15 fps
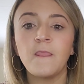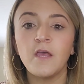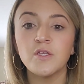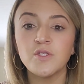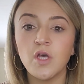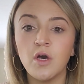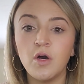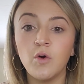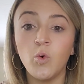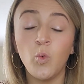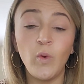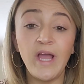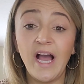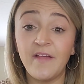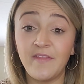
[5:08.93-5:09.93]
So
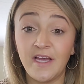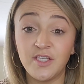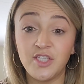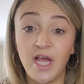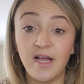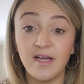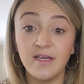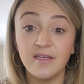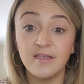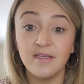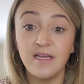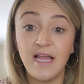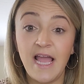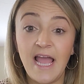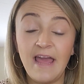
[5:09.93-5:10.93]
we got that check.
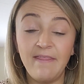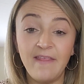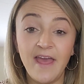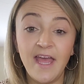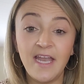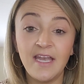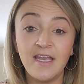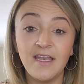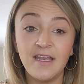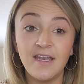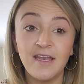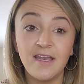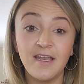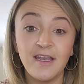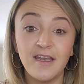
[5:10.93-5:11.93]
And then
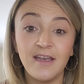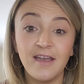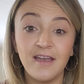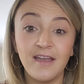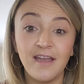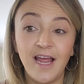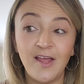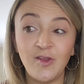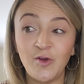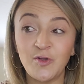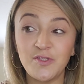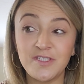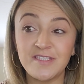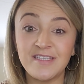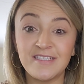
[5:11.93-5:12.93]
I
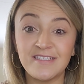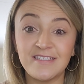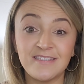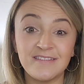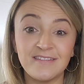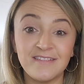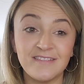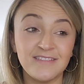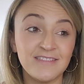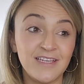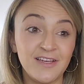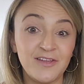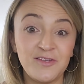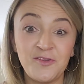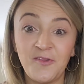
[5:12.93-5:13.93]
learned this is
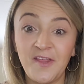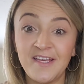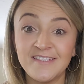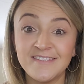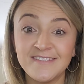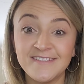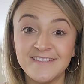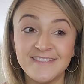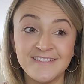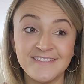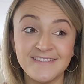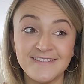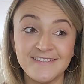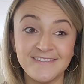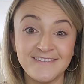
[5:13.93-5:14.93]
how you do this.
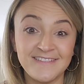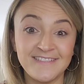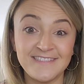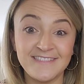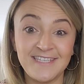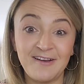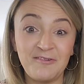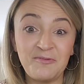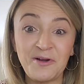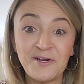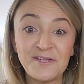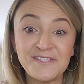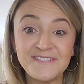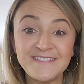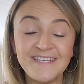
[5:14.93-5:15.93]
This is how it
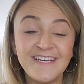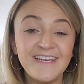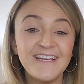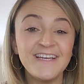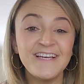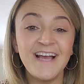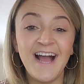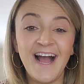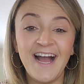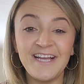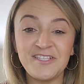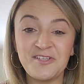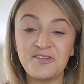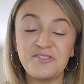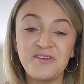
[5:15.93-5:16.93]
works.
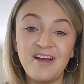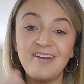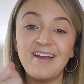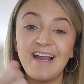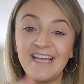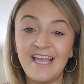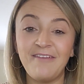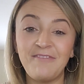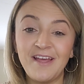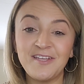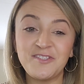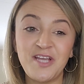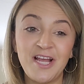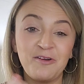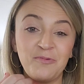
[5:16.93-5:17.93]
I turned around and I gave that
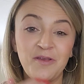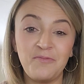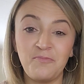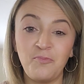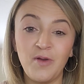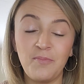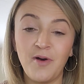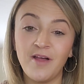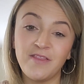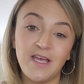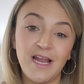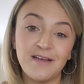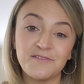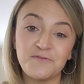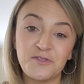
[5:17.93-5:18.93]
check. We bought
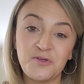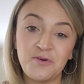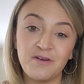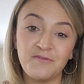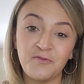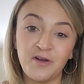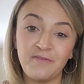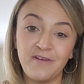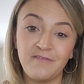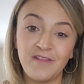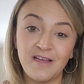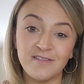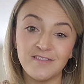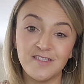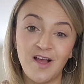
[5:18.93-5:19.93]
that house for
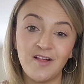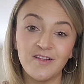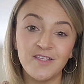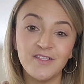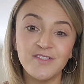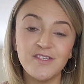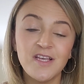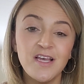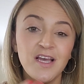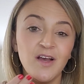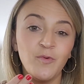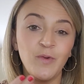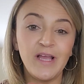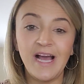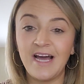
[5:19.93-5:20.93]
$245,000.
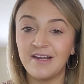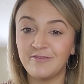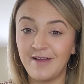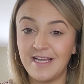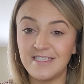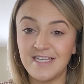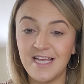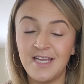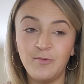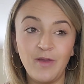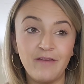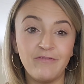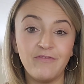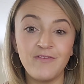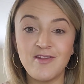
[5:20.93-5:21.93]
We got it rented. We
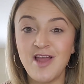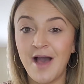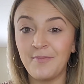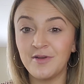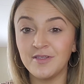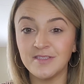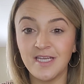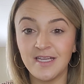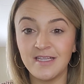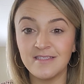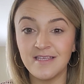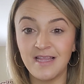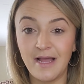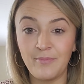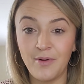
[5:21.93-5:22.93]
have phenomenal
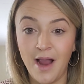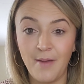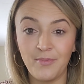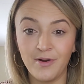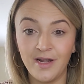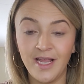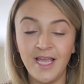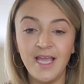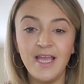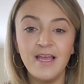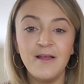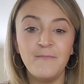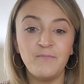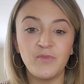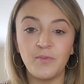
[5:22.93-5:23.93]
tenants in that property.
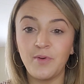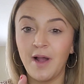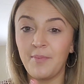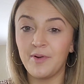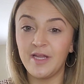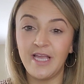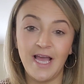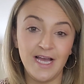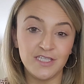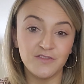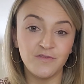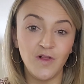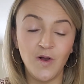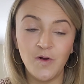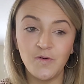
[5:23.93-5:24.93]
The property cash
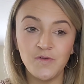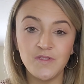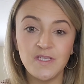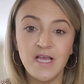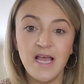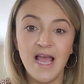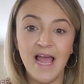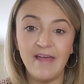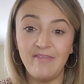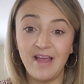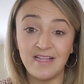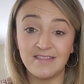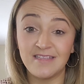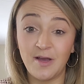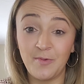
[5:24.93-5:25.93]
flows, and
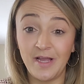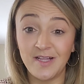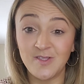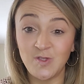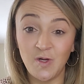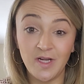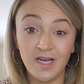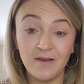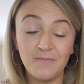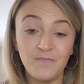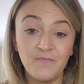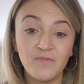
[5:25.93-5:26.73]
that's how we got started.